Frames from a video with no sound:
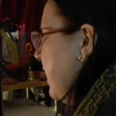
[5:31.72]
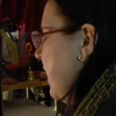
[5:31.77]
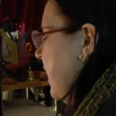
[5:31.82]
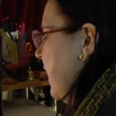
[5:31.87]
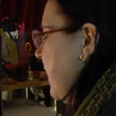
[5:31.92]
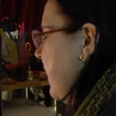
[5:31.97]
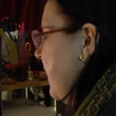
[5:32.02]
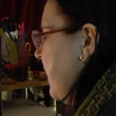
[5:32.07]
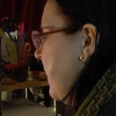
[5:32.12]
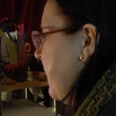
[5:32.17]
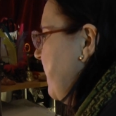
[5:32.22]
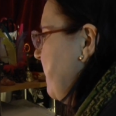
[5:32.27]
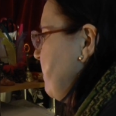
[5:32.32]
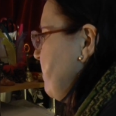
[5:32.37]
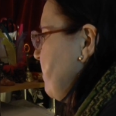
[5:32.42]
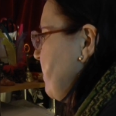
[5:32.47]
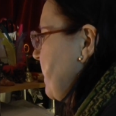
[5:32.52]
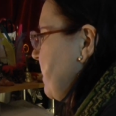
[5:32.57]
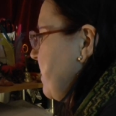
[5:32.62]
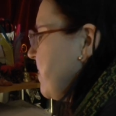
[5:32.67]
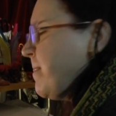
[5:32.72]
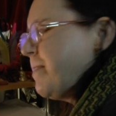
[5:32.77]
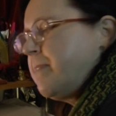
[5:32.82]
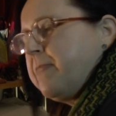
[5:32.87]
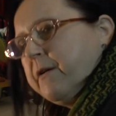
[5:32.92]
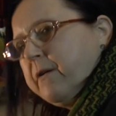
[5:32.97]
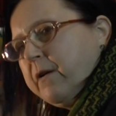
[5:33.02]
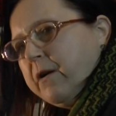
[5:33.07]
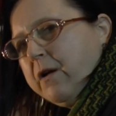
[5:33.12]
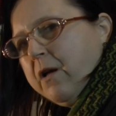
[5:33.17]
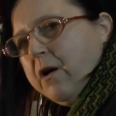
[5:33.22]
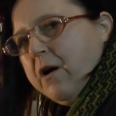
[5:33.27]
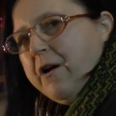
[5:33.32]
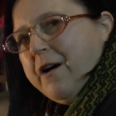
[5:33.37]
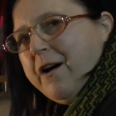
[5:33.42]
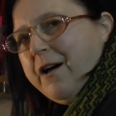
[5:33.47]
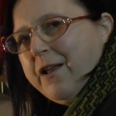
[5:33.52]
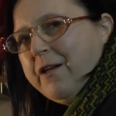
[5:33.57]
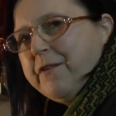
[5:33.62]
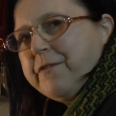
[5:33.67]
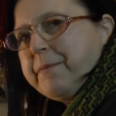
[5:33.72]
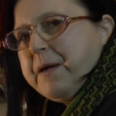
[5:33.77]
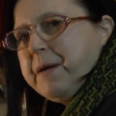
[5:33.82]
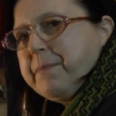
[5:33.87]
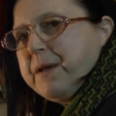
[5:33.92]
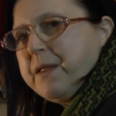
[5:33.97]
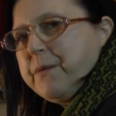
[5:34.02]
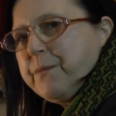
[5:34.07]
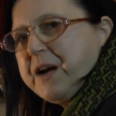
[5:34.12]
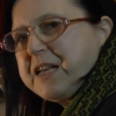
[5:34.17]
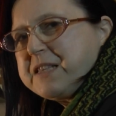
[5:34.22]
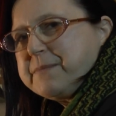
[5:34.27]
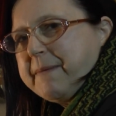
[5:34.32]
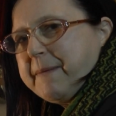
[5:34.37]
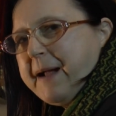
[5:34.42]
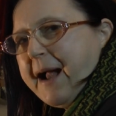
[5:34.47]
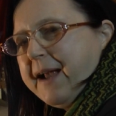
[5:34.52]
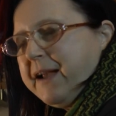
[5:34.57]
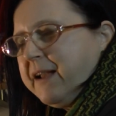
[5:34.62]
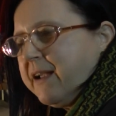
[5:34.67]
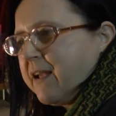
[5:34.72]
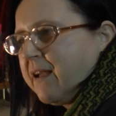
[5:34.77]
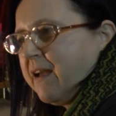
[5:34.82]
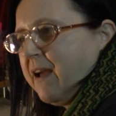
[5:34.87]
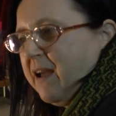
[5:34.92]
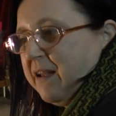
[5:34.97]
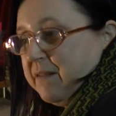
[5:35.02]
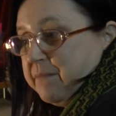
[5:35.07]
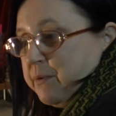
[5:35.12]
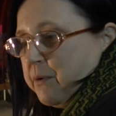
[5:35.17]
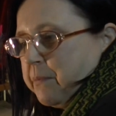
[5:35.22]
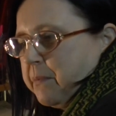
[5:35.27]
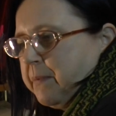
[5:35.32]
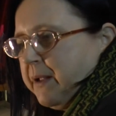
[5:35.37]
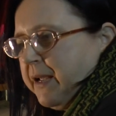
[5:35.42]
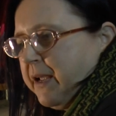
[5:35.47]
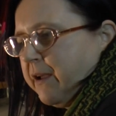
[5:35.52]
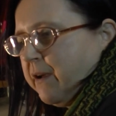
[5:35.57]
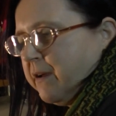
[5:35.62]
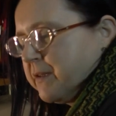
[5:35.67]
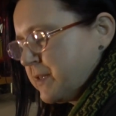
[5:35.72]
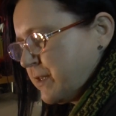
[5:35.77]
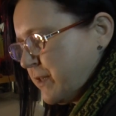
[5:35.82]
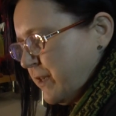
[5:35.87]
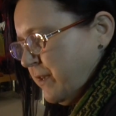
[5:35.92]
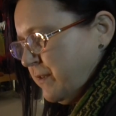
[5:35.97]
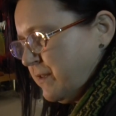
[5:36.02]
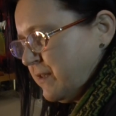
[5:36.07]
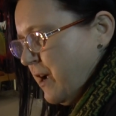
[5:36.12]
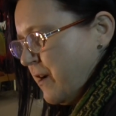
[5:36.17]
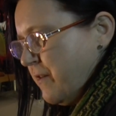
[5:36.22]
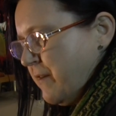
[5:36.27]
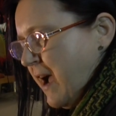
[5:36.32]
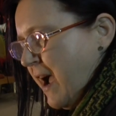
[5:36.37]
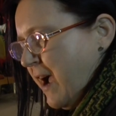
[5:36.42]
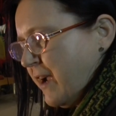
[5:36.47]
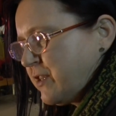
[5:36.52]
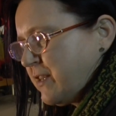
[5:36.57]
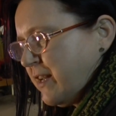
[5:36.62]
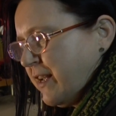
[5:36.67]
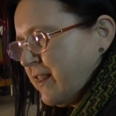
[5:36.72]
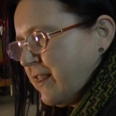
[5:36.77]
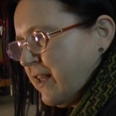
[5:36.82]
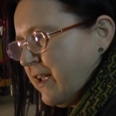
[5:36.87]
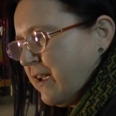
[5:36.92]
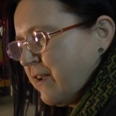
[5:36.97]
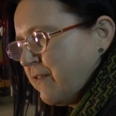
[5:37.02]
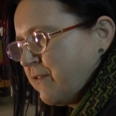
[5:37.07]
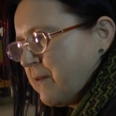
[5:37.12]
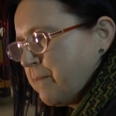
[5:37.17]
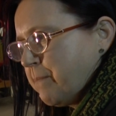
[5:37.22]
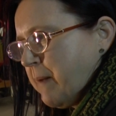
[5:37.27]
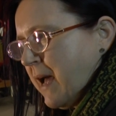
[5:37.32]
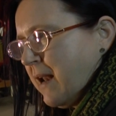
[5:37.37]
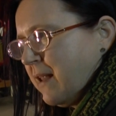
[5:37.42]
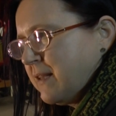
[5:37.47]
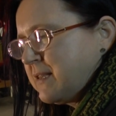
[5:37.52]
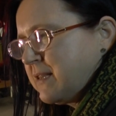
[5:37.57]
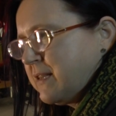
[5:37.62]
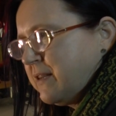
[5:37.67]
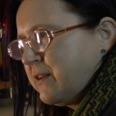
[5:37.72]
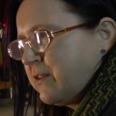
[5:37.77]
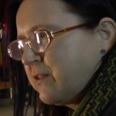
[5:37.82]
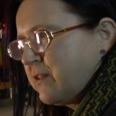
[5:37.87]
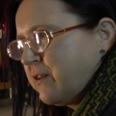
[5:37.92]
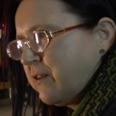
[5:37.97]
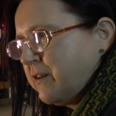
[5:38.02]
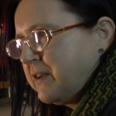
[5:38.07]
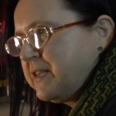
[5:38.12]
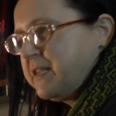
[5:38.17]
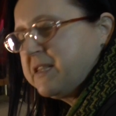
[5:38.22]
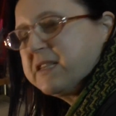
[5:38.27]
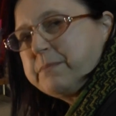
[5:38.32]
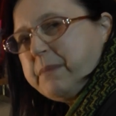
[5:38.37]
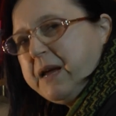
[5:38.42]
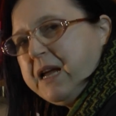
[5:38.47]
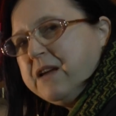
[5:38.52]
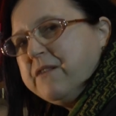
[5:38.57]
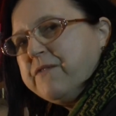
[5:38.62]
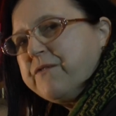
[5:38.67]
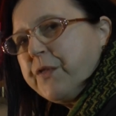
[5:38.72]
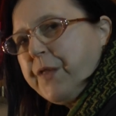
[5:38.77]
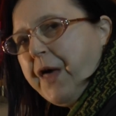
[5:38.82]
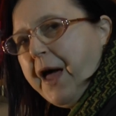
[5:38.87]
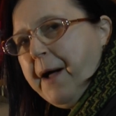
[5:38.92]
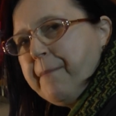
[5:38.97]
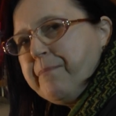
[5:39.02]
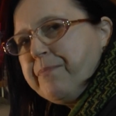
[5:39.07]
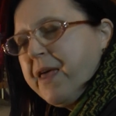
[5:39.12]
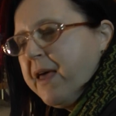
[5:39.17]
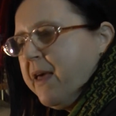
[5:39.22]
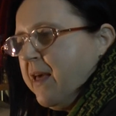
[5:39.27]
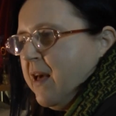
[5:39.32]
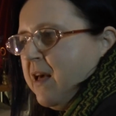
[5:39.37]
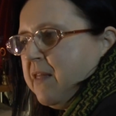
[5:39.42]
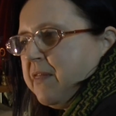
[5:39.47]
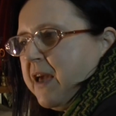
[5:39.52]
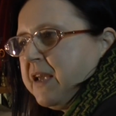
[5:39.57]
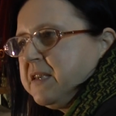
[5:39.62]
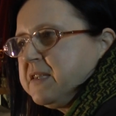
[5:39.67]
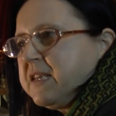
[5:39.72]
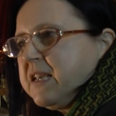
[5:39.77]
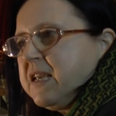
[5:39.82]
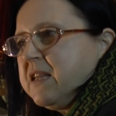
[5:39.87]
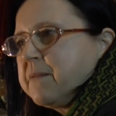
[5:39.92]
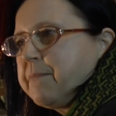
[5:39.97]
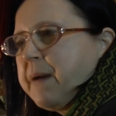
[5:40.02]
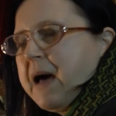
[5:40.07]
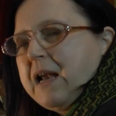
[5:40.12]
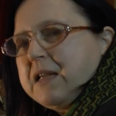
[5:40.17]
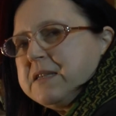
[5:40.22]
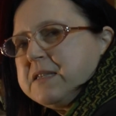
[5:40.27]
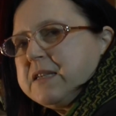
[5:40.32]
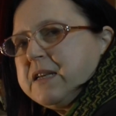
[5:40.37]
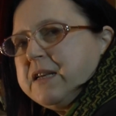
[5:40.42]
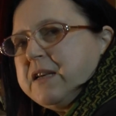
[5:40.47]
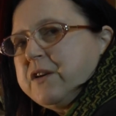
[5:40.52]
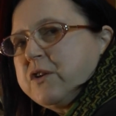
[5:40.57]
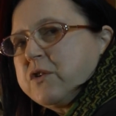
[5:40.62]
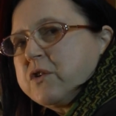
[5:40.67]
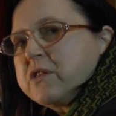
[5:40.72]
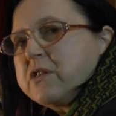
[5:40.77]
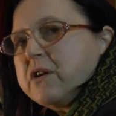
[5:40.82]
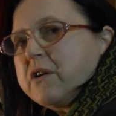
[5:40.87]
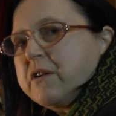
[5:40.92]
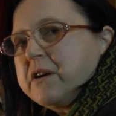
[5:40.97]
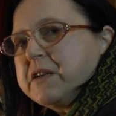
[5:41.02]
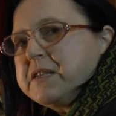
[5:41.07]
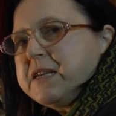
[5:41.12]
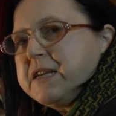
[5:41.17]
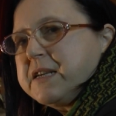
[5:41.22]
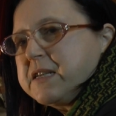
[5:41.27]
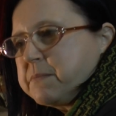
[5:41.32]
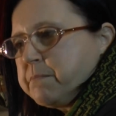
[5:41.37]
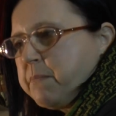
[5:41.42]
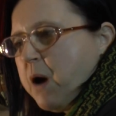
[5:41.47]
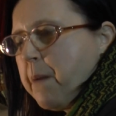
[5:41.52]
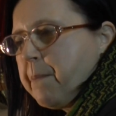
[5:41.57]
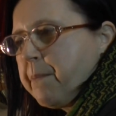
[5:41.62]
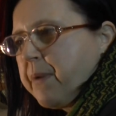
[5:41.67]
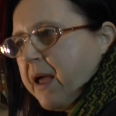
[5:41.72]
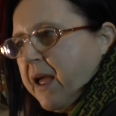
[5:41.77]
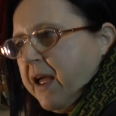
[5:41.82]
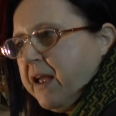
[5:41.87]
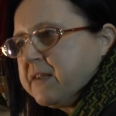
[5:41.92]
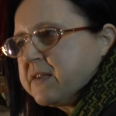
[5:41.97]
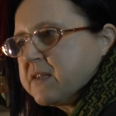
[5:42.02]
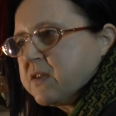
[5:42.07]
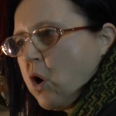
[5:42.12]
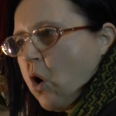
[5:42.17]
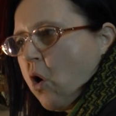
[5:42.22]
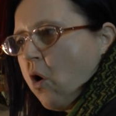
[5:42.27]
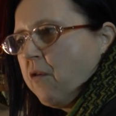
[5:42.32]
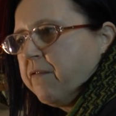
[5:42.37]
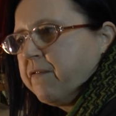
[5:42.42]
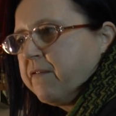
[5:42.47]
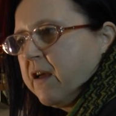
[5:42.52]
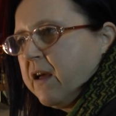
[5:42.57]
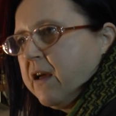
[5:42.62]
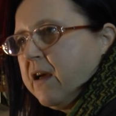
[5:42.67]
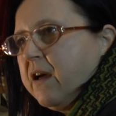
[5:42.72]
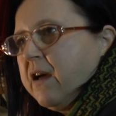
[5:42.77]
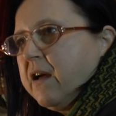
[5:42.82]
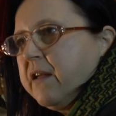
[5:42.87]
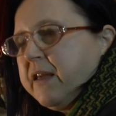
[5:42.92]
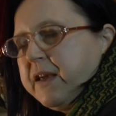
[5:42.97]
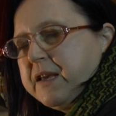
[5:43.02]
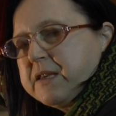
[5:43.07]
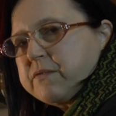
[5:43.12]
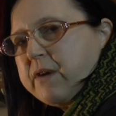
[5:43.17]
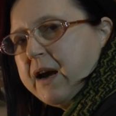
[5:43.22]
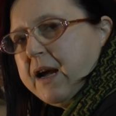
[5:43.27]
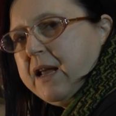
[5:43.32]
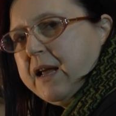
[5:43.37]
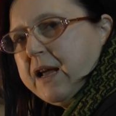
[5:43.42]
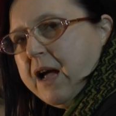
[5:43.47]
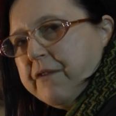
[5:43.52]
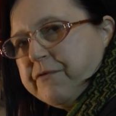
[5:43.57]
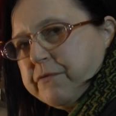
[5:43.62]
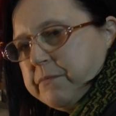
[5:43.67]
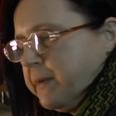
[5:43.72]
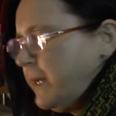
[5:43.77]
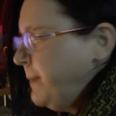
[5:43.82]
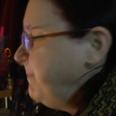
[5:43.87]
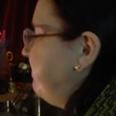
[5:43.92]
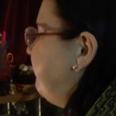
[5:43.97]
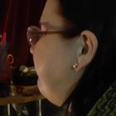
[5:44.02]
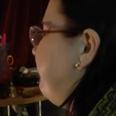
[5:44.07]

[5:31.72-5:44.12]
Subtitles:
there are a lot of people in the West Bank and probably in Gaza too don't actually think of the Palestinian Authority as speaking for them. They see the Palestinian Authority as puppets of the Israeli government.